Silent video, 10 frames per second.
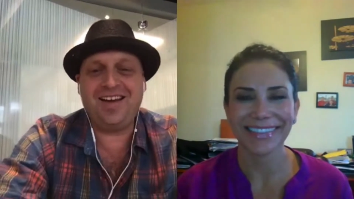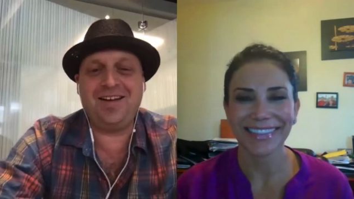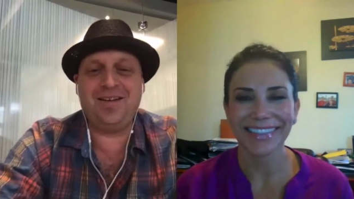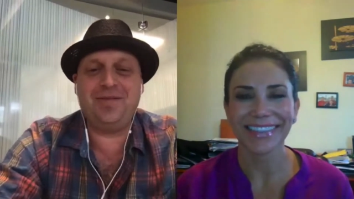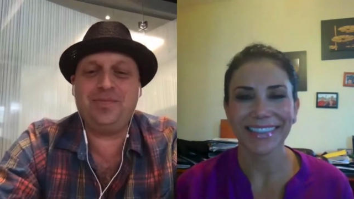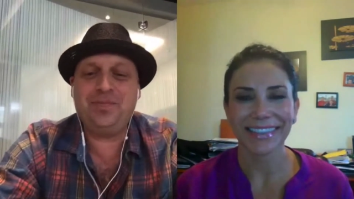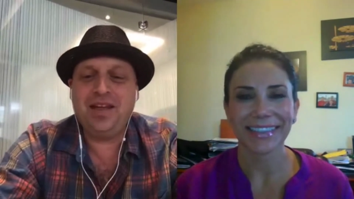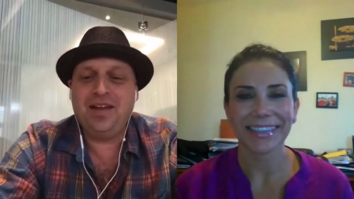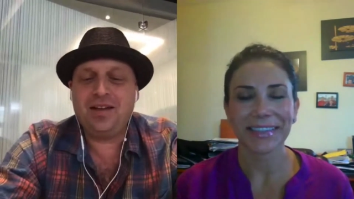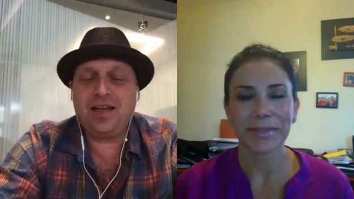Speaker 1: um,
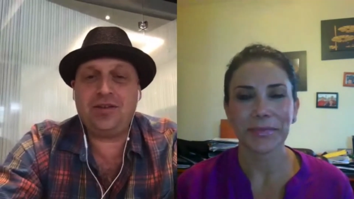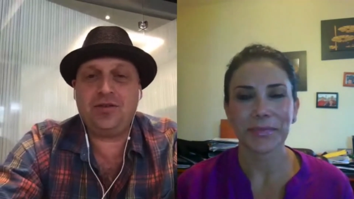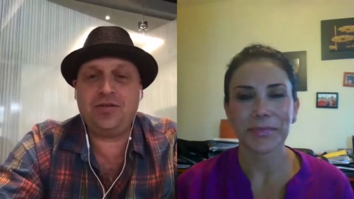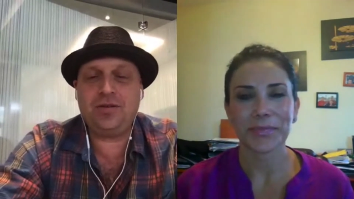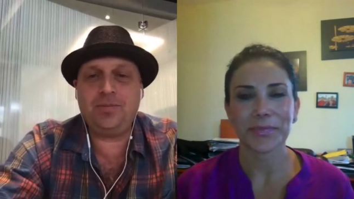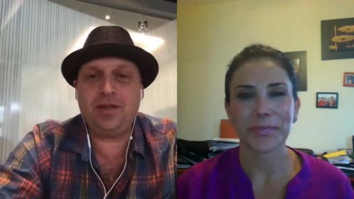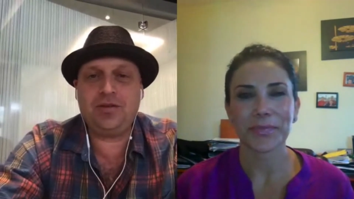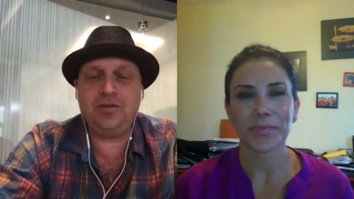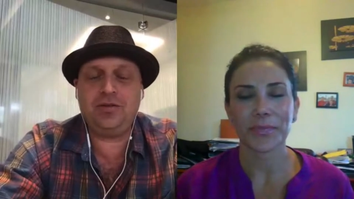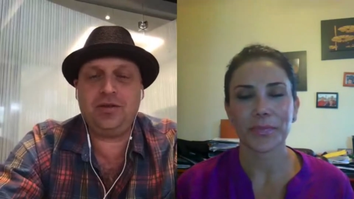okay, so you have some big
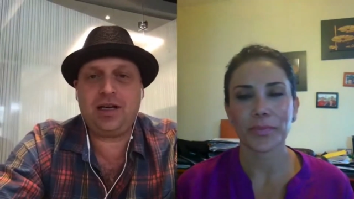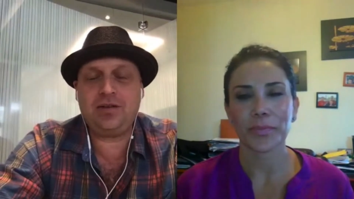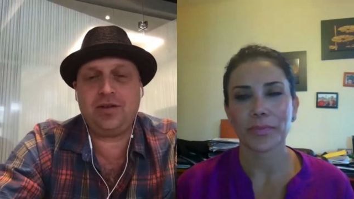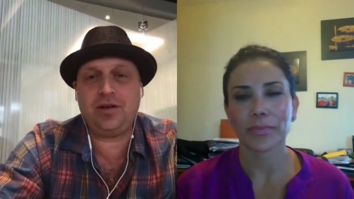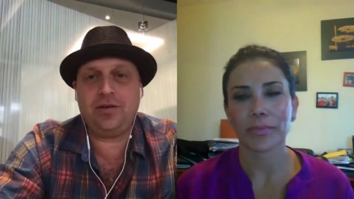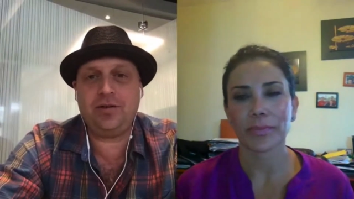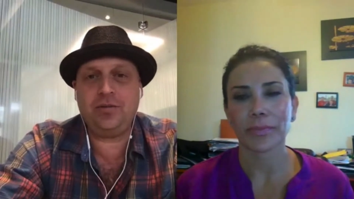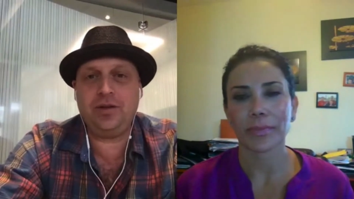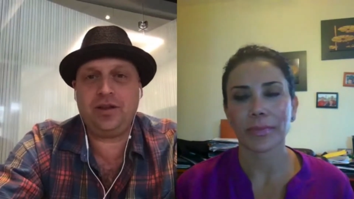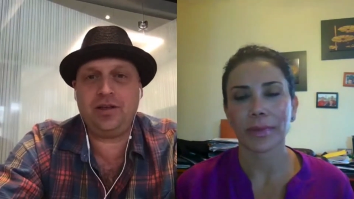news. How's it going
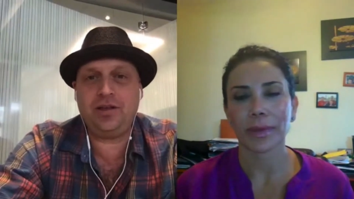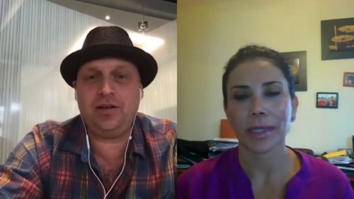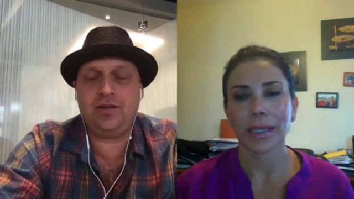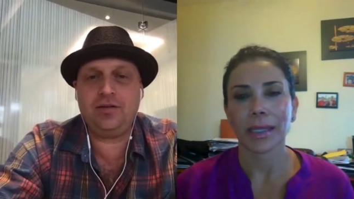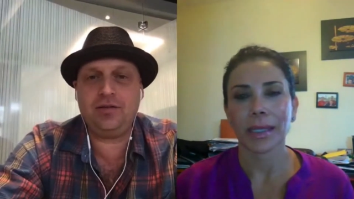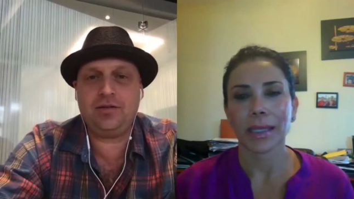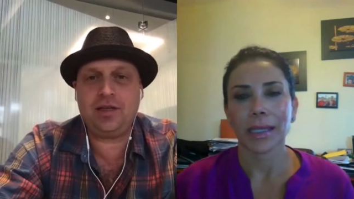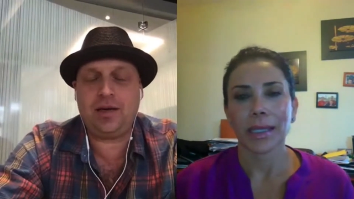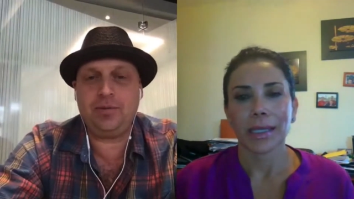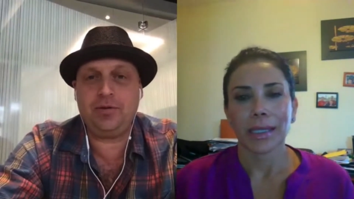with the
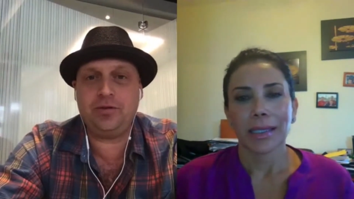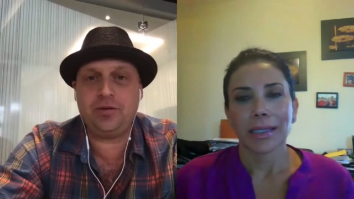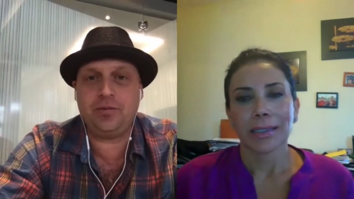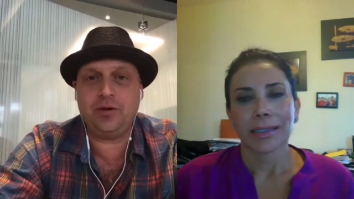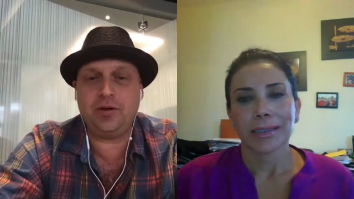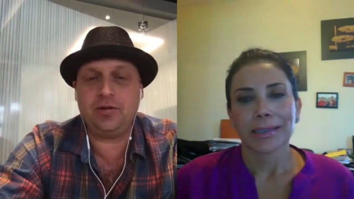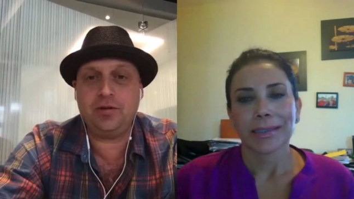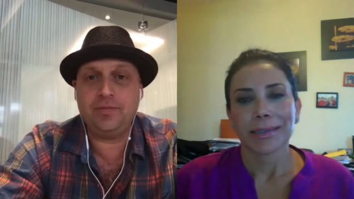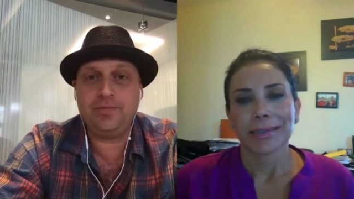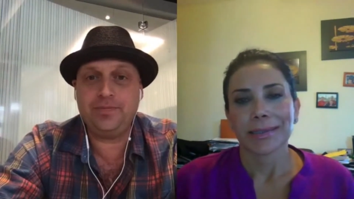top producer world?
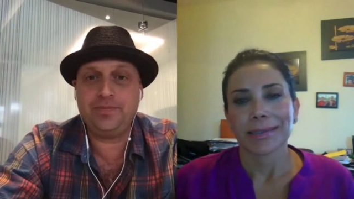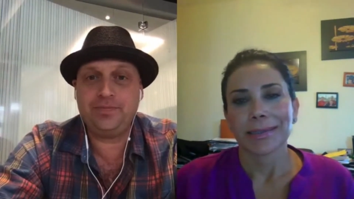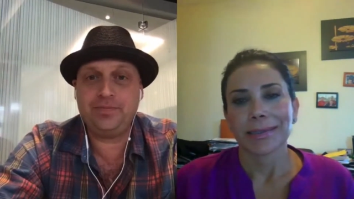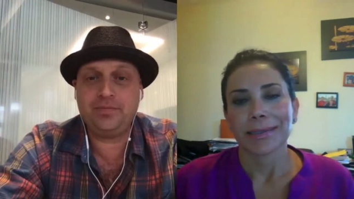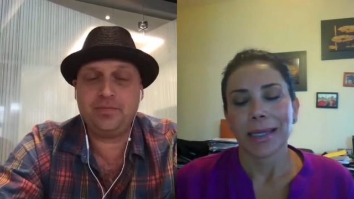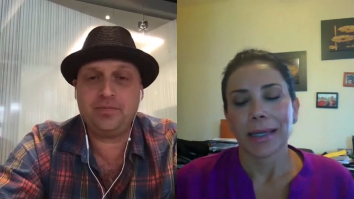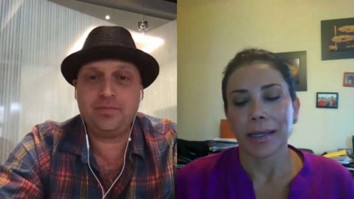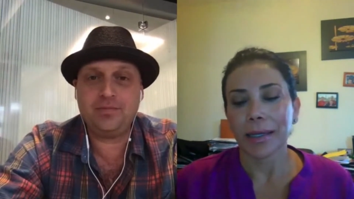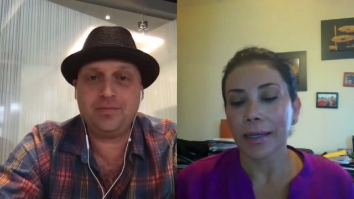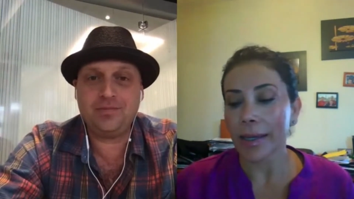
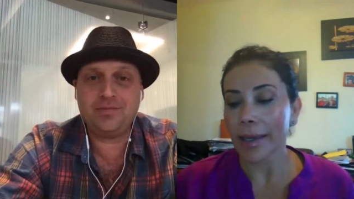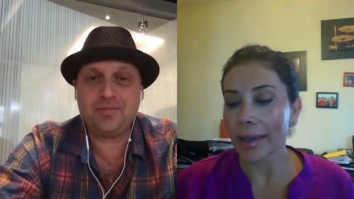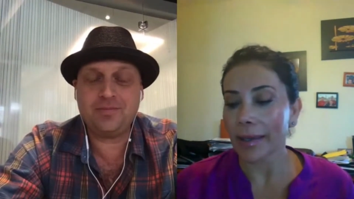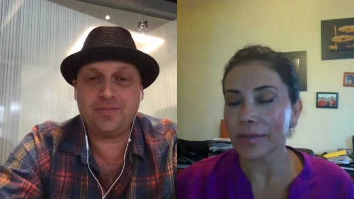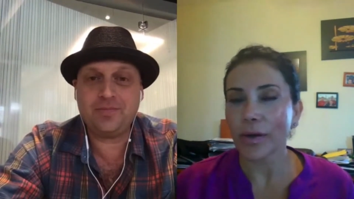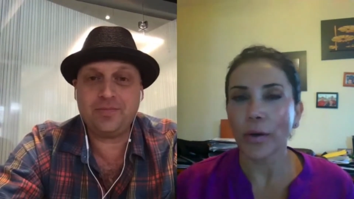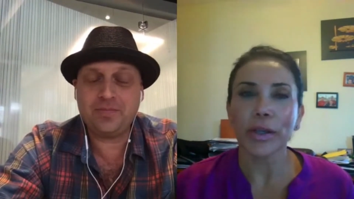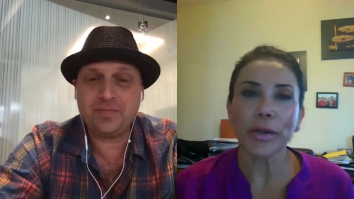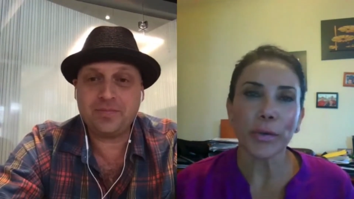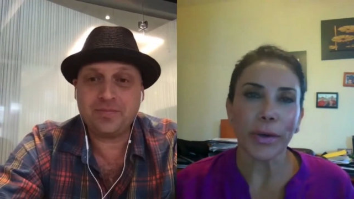
Speaker 2: Uh, it's
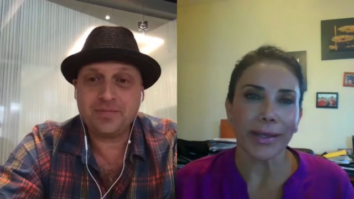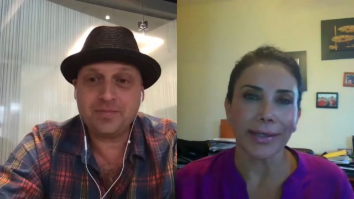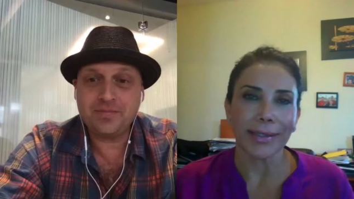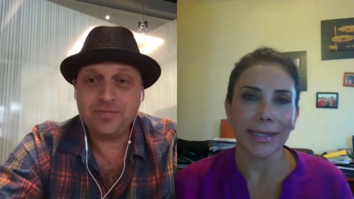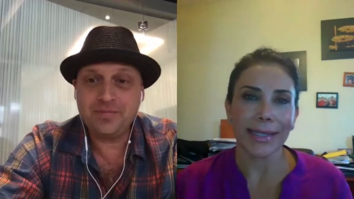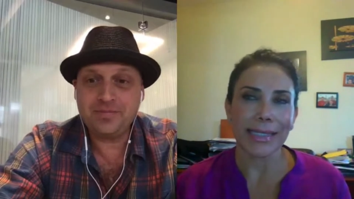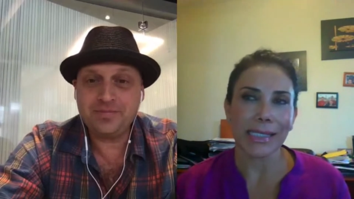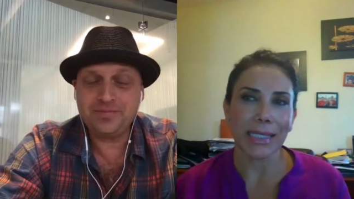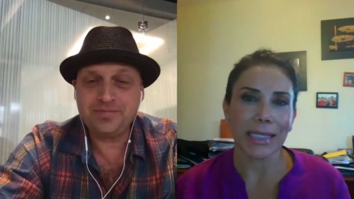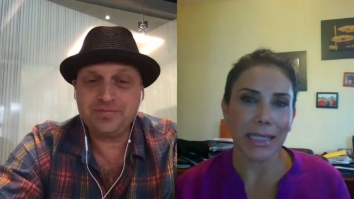going great.
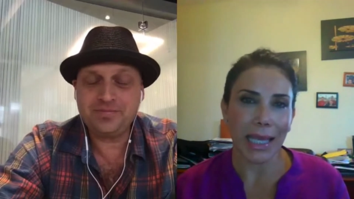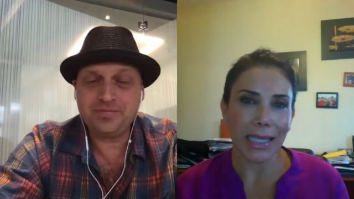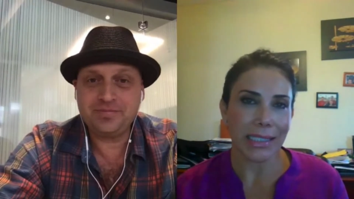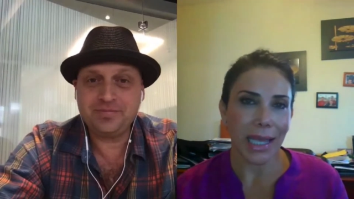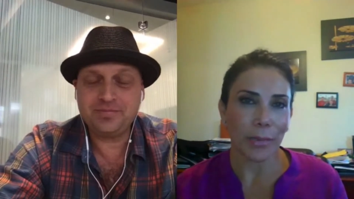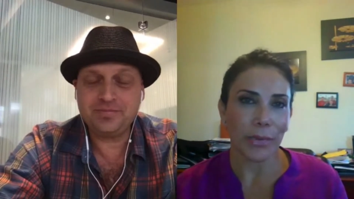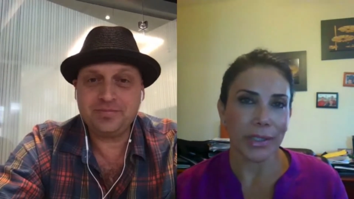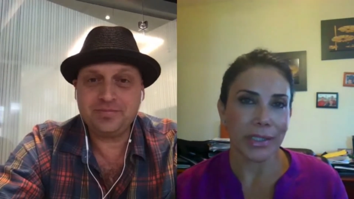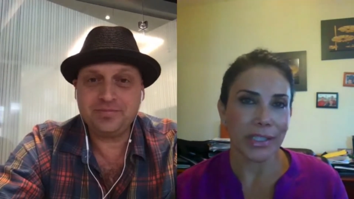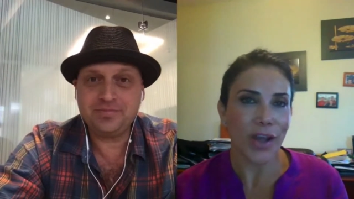Uh, since last time
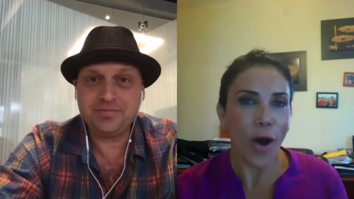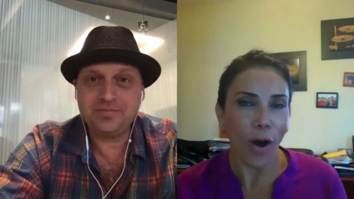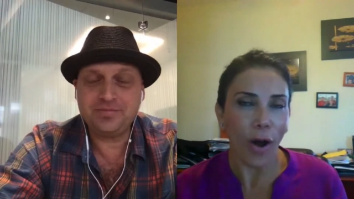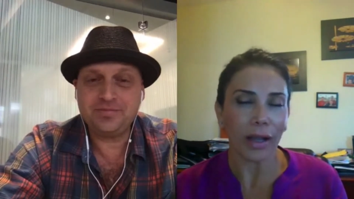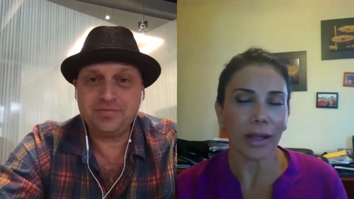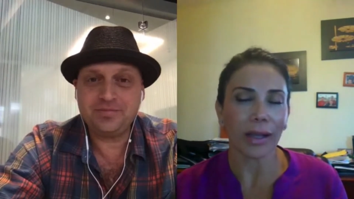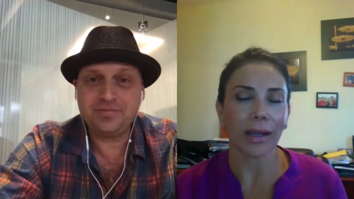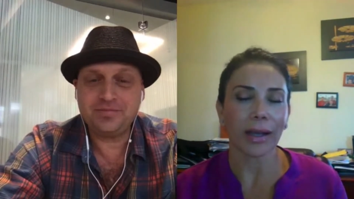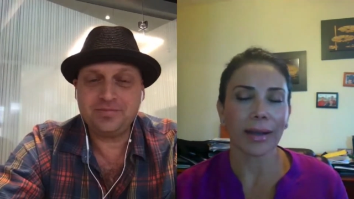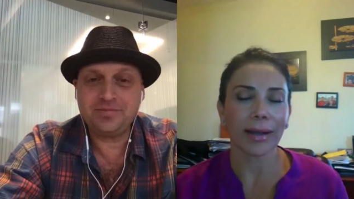we talked,
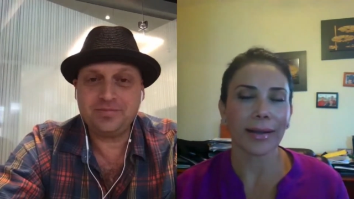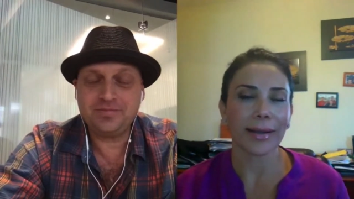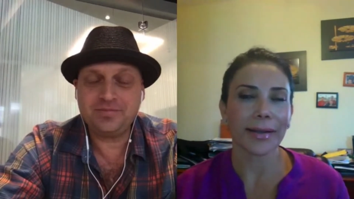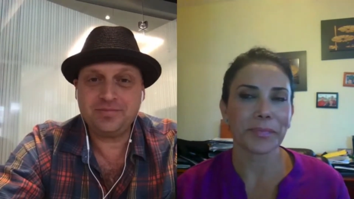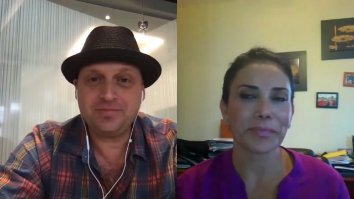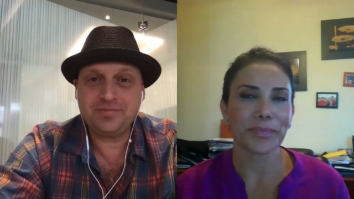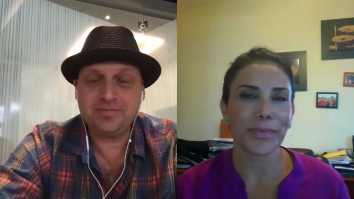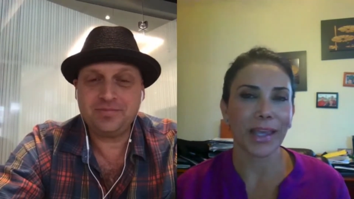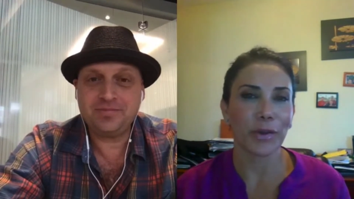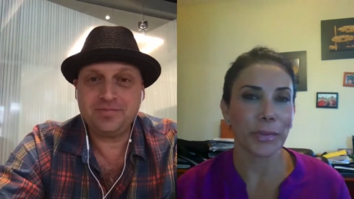um,
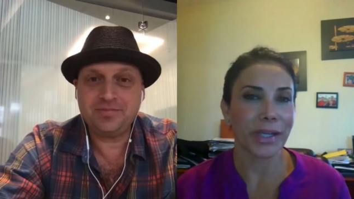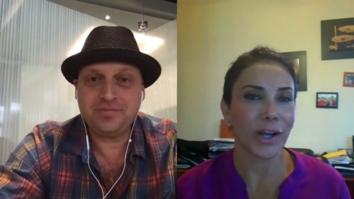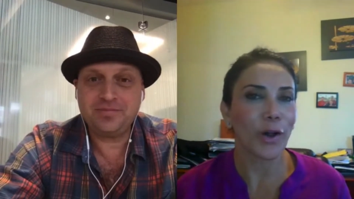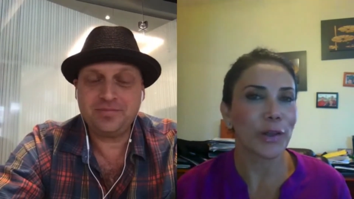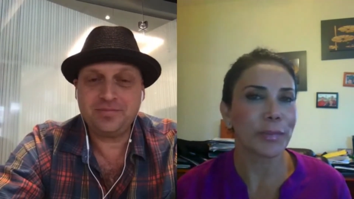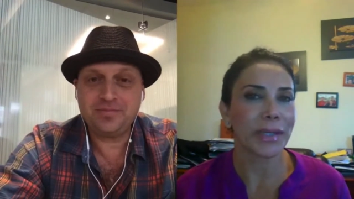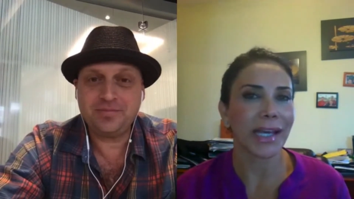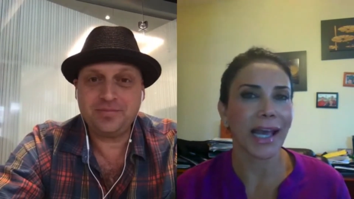and you've been holding me